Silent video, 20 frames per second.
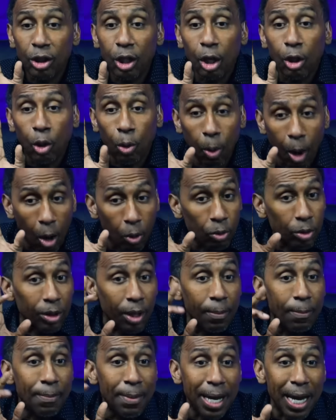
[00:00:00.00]
the quote,
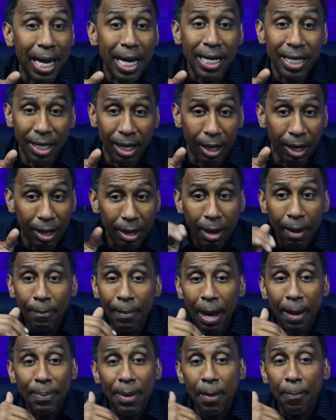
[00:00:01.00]
the media
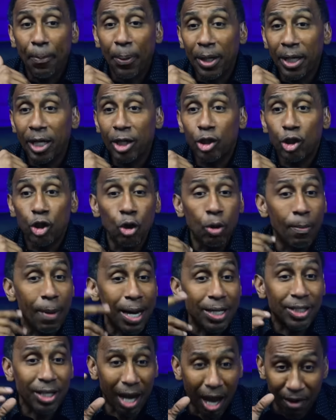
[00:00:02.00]
may be putting too
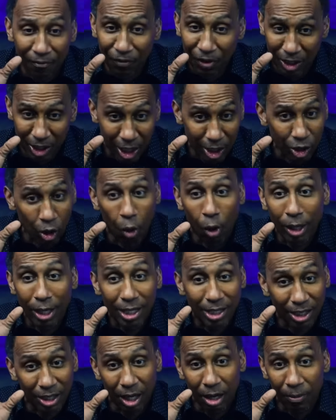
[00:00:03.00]
much emphasis on
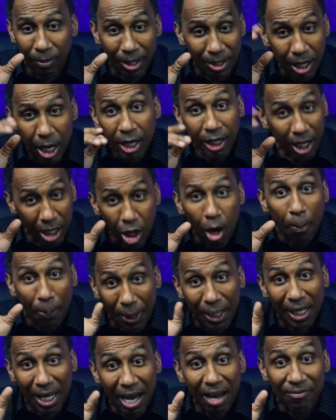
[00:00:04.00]
the series. Can you
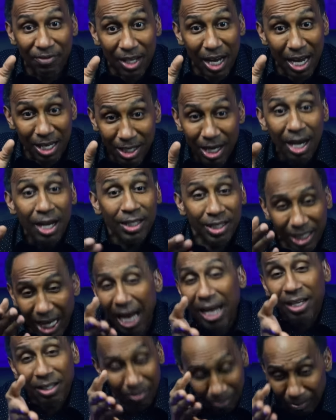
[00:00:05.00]
believe this?
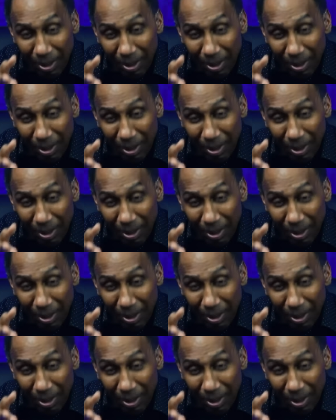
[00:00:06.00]
Check.